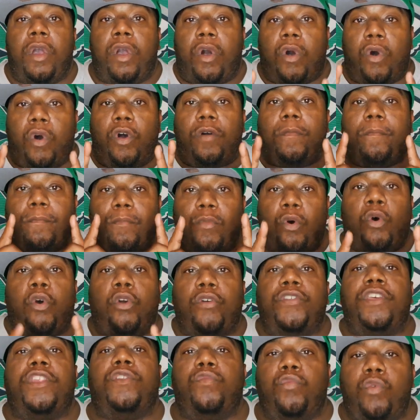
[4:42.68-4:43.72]
On
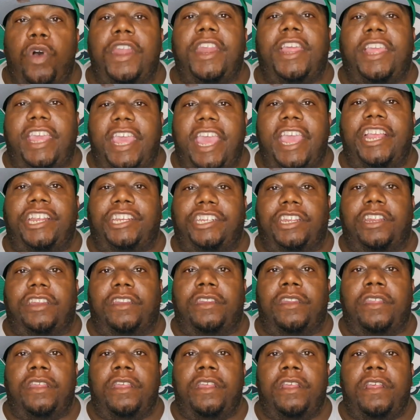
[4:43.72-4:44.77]
more than one occasion,